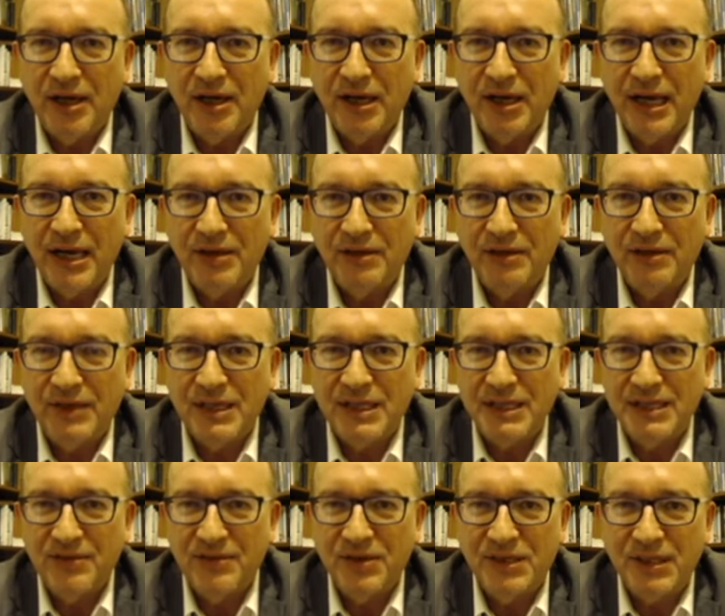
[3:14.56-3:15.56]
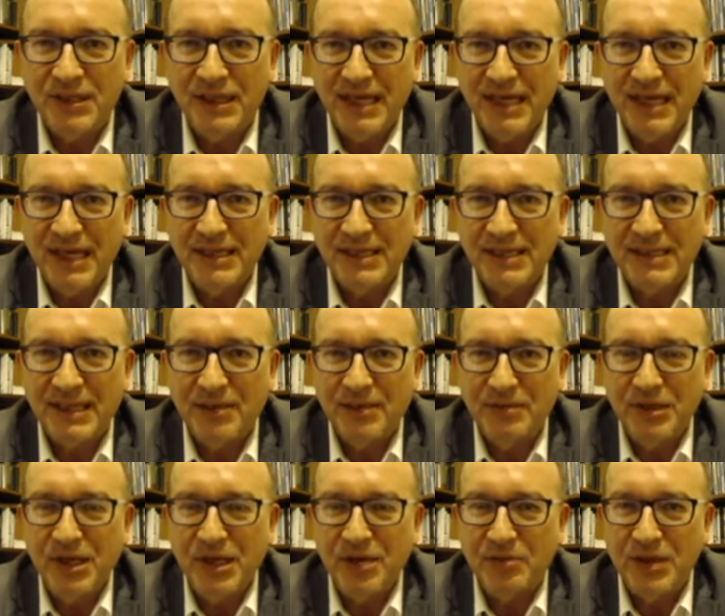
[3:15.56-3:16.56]
area of activity. As I say,
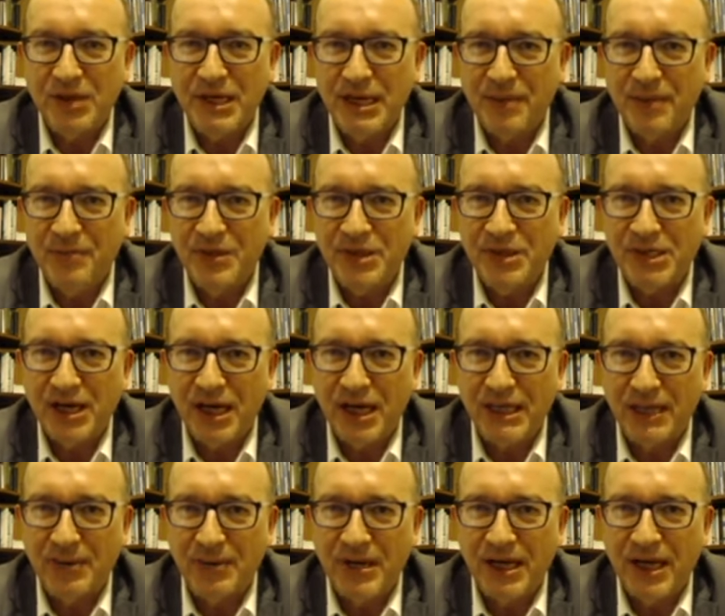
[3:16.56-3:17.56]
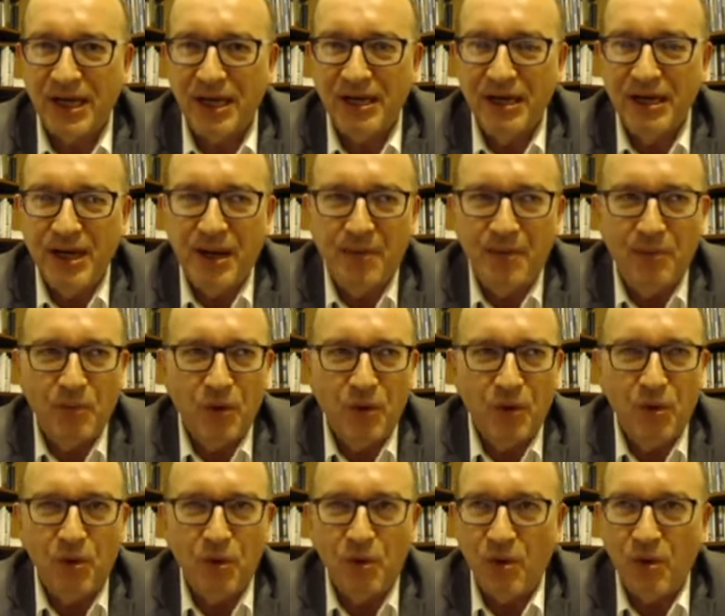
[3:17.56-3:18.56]
with the numbers tiny, I mean, there are
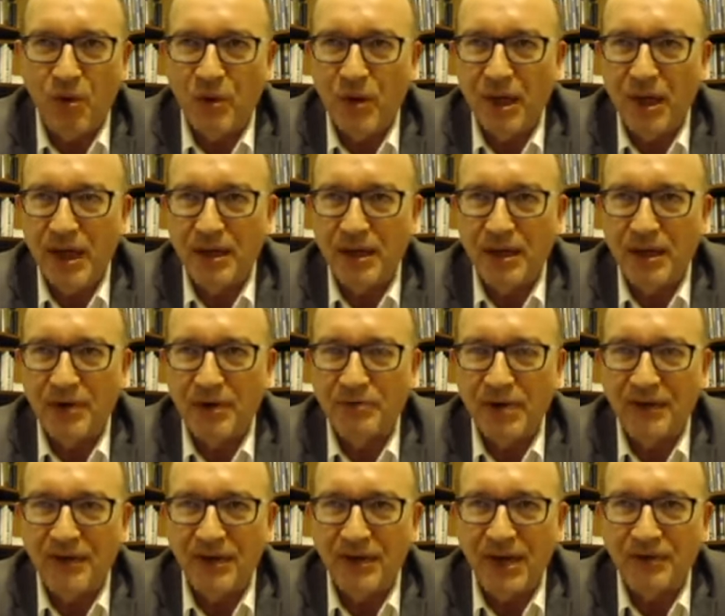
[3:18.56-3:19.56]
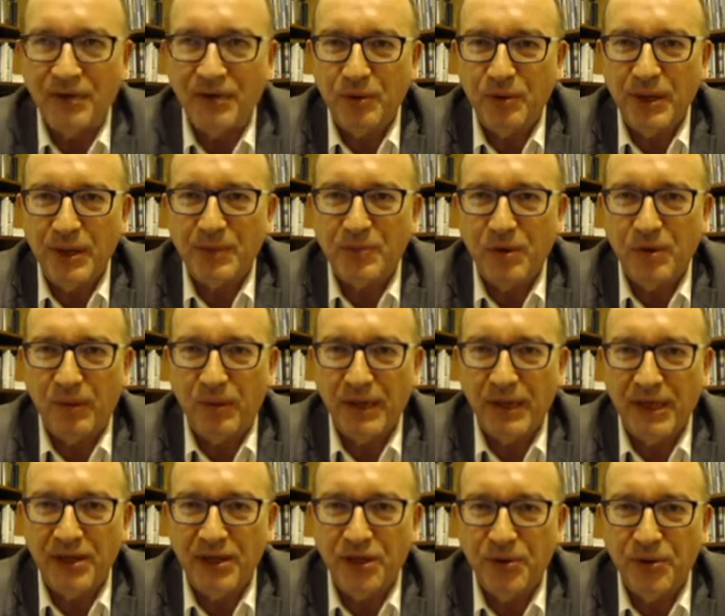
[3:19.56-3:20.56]
more arriving every week
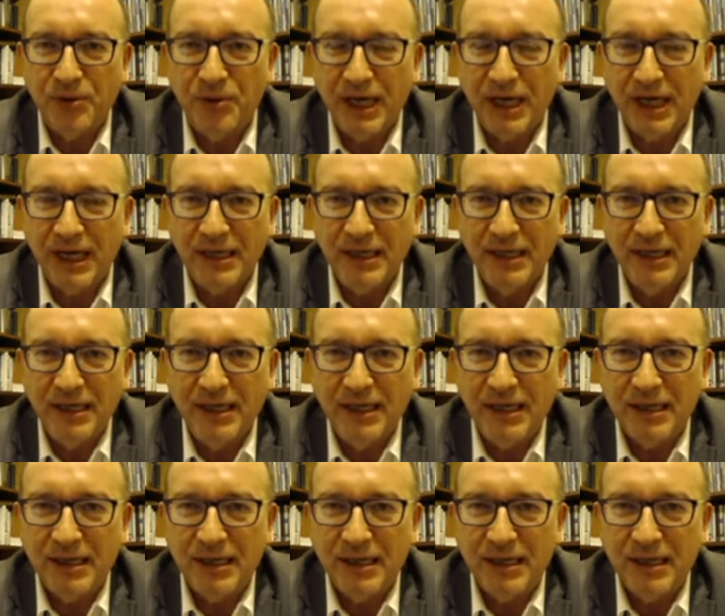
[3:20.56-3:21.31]
probably in the UK